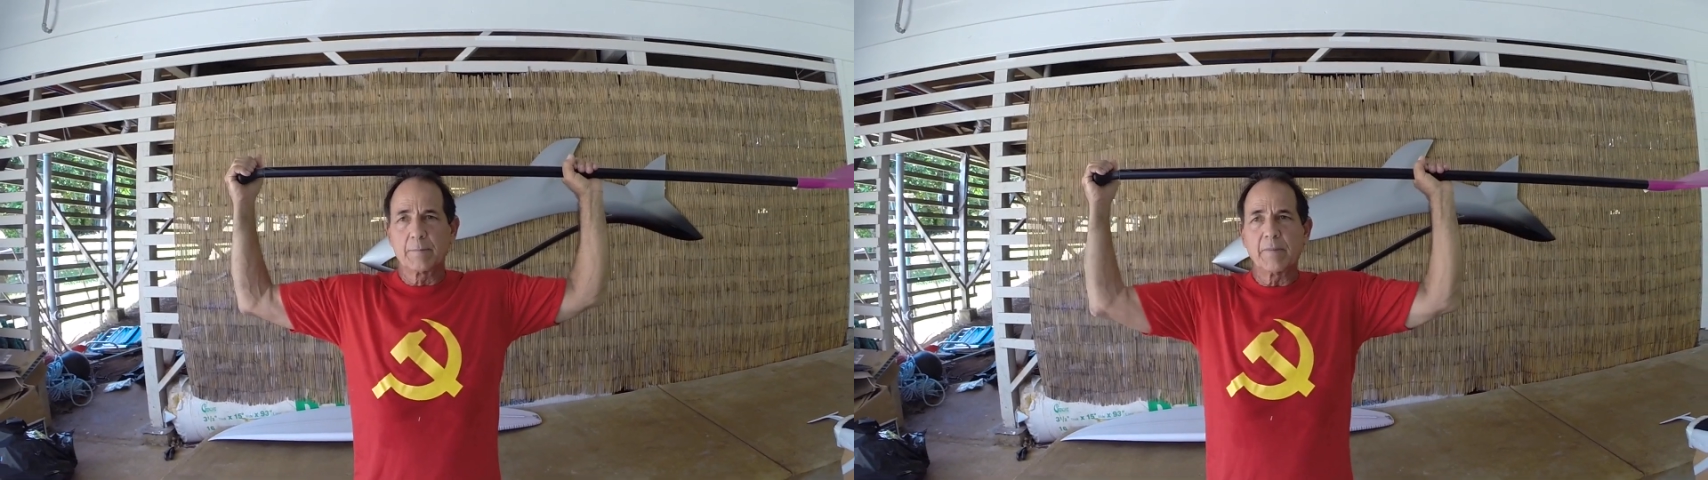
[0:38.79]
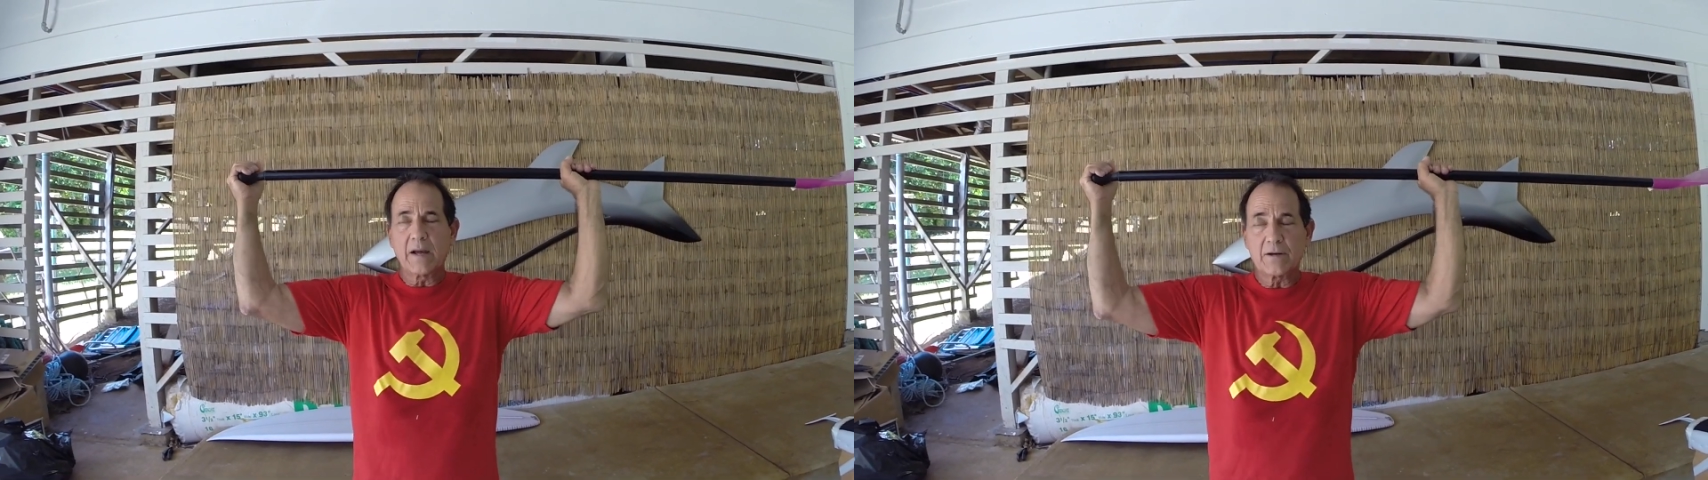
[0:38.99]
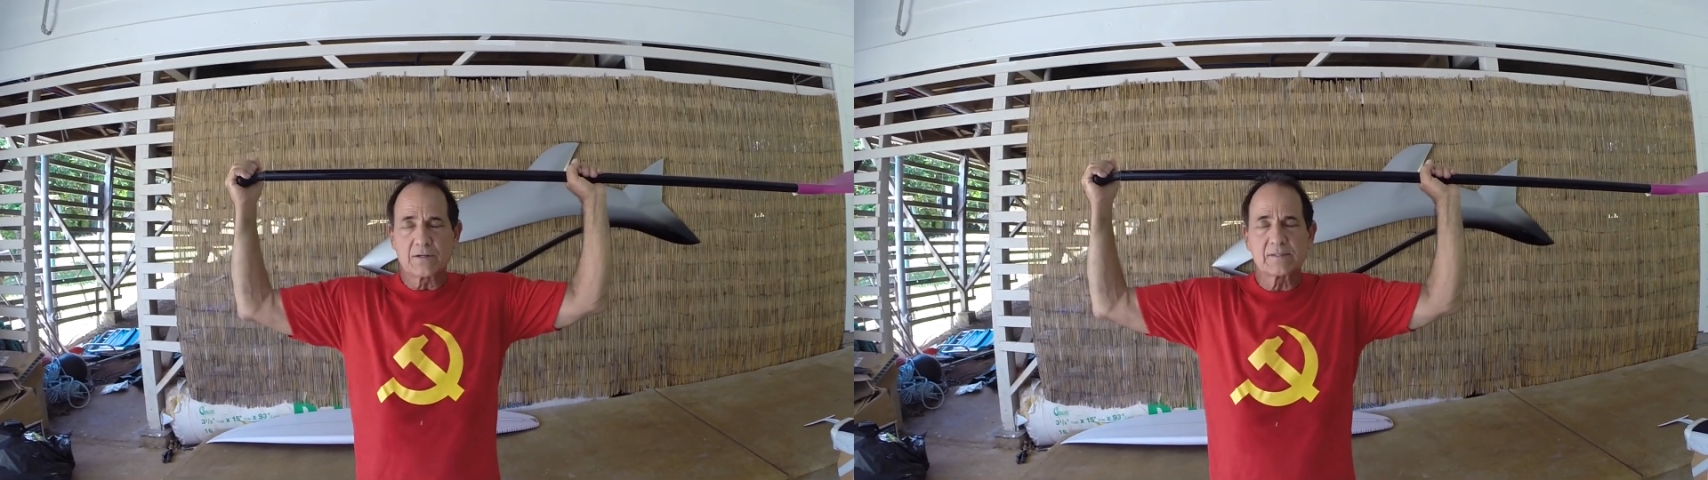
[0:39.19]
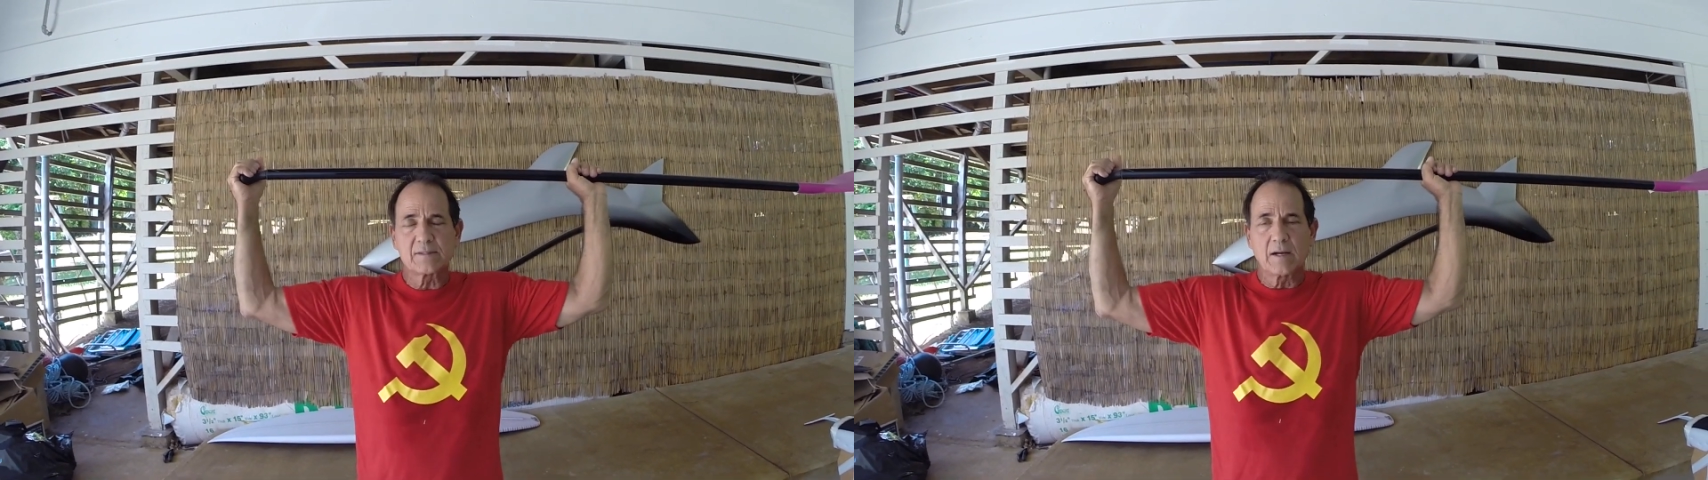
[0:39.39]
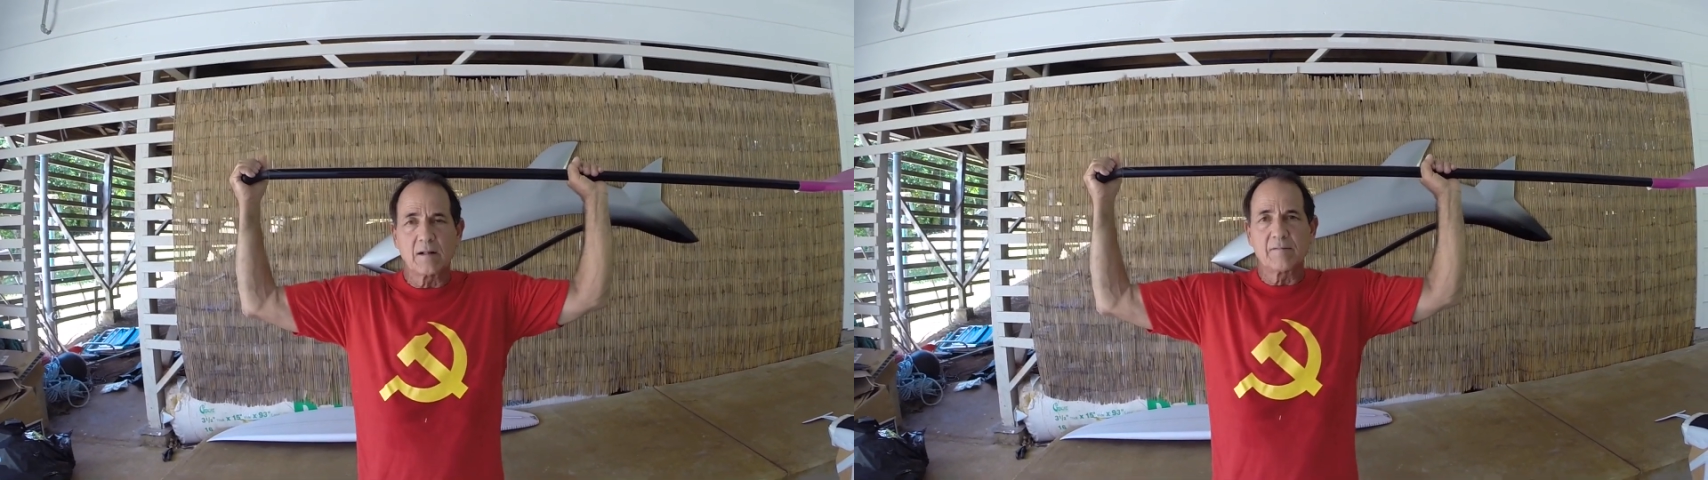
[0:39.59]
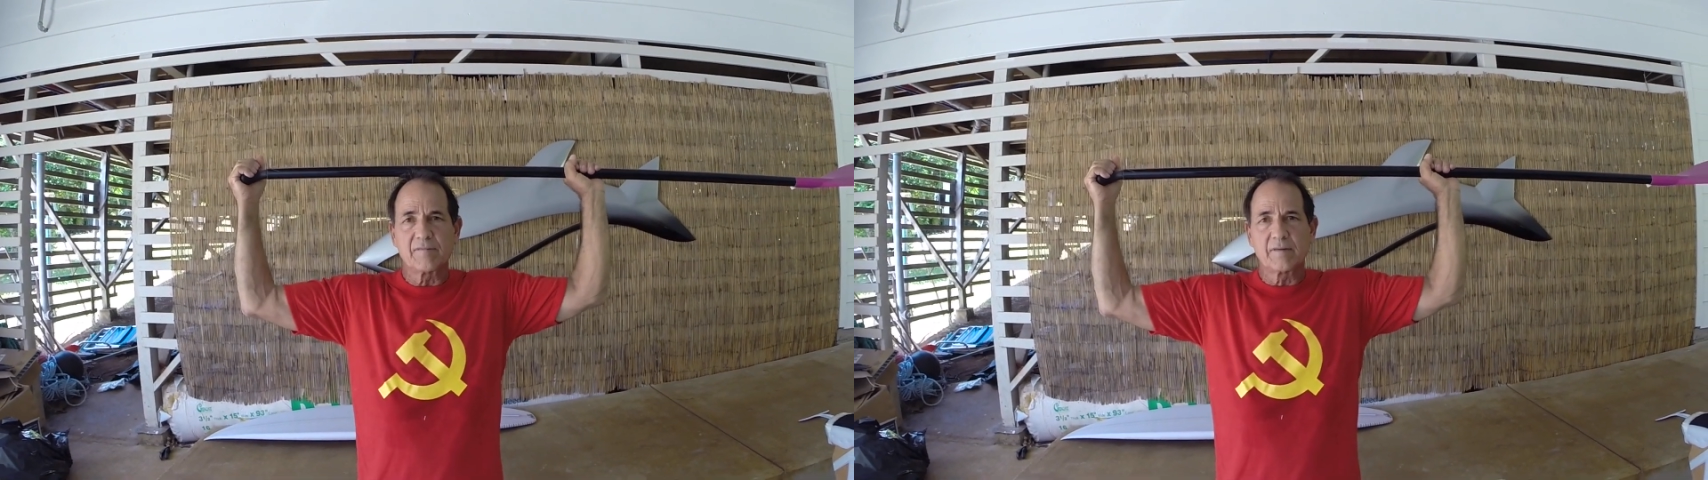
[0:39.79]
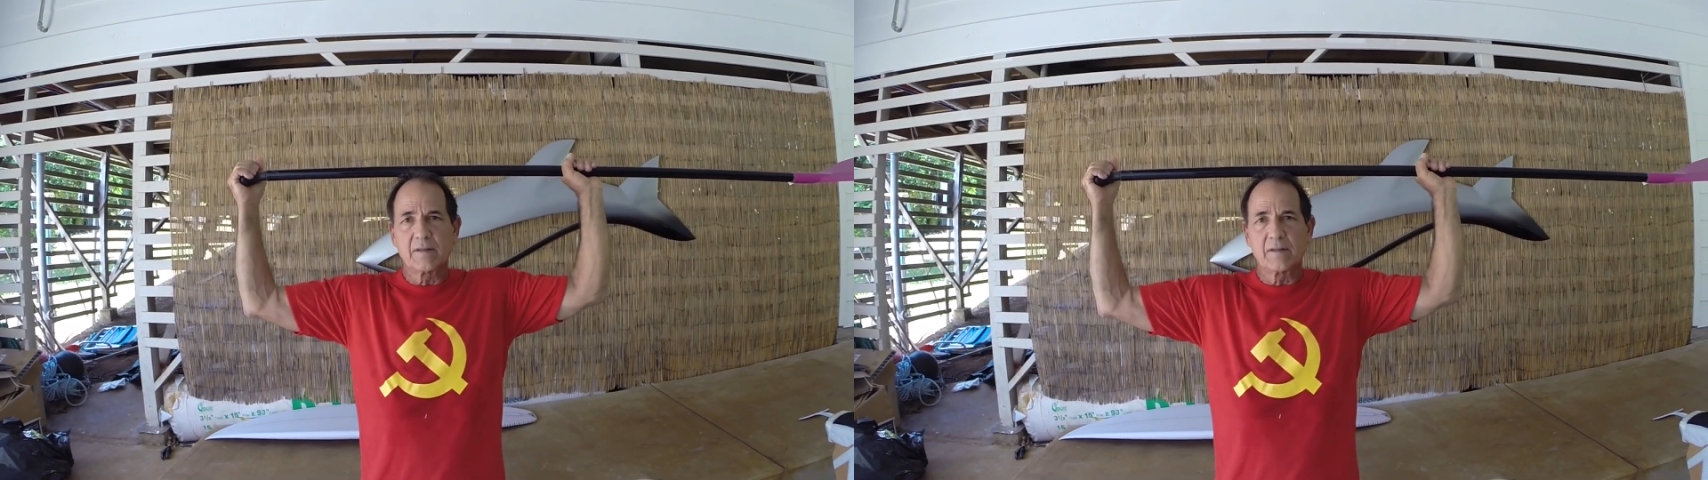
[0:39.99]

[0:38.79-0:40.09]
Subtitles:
by yourself.